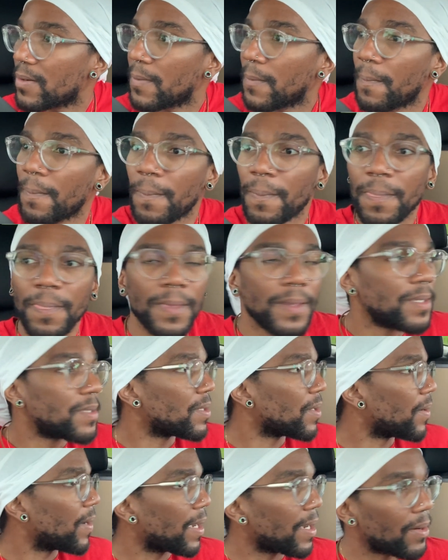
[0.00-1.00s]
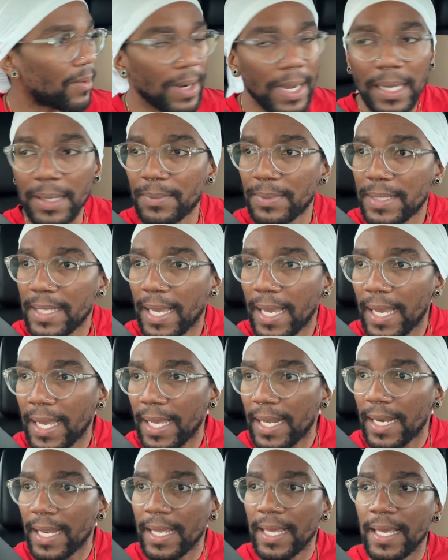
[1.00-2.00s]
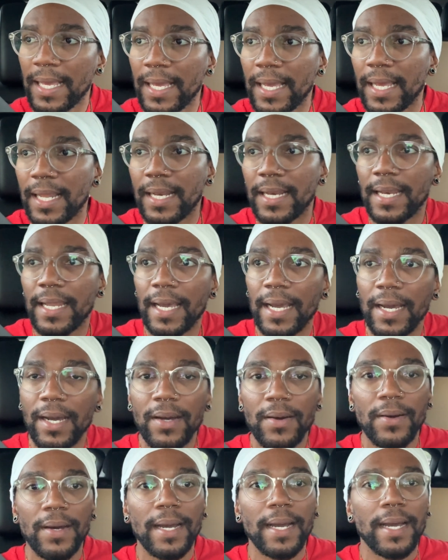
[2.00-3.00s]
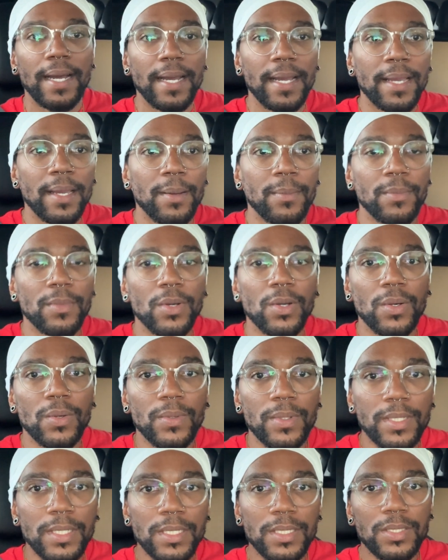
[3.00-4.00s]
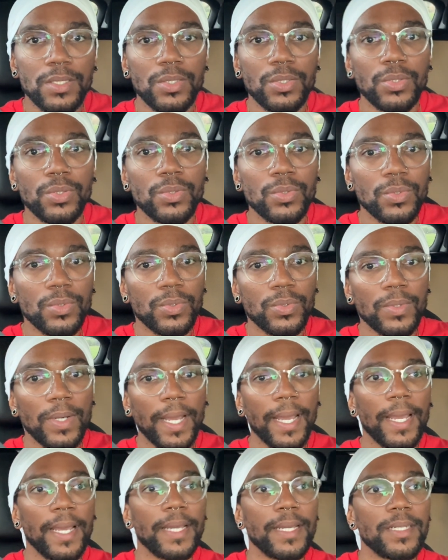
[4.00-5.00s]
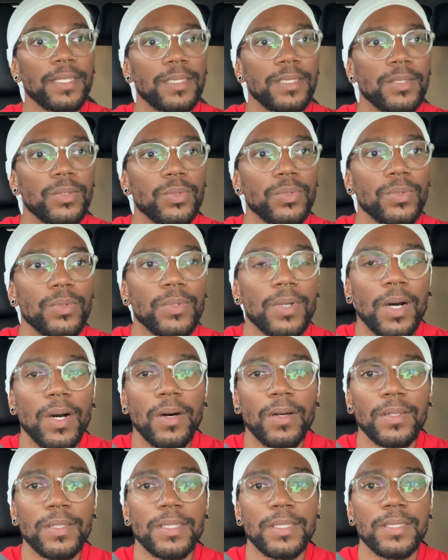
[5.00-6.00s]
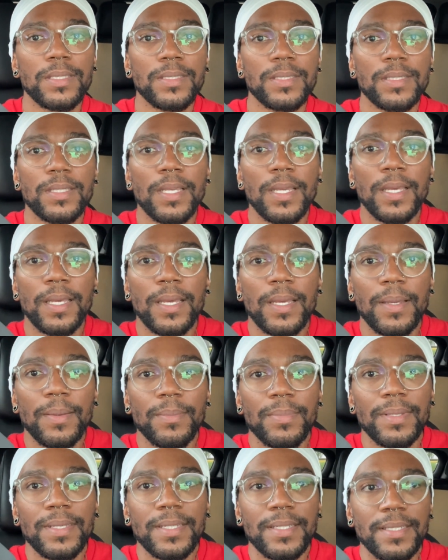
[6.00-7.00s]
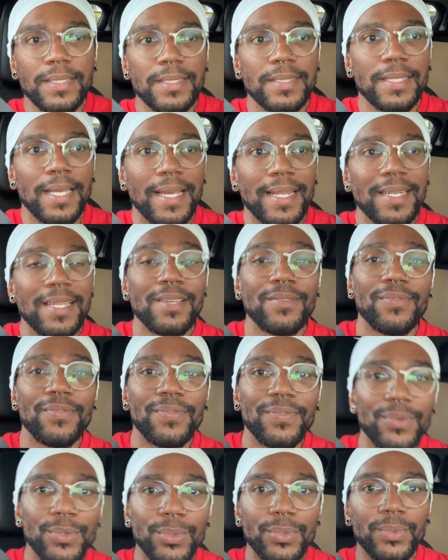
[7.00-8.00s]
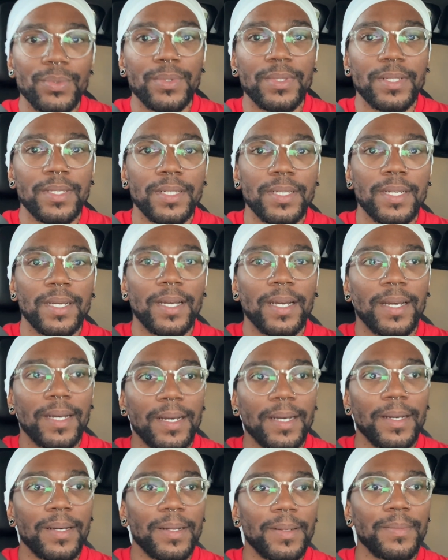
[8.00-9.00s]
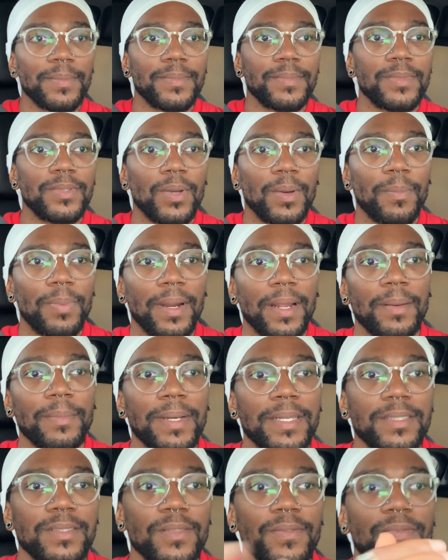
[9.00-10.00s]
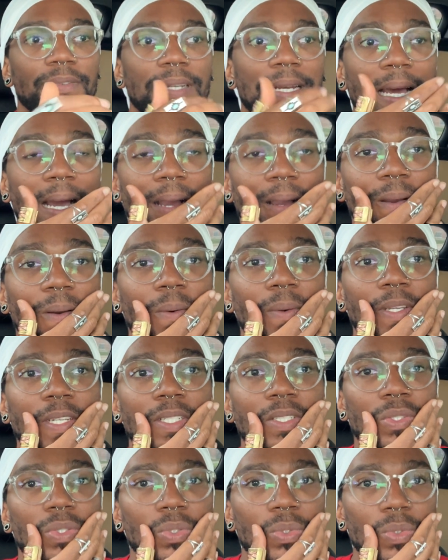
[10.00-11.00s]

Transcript: So I grabbed that, and now I am going to head to Aldi's because I need food. So I'm proud of myself for not going to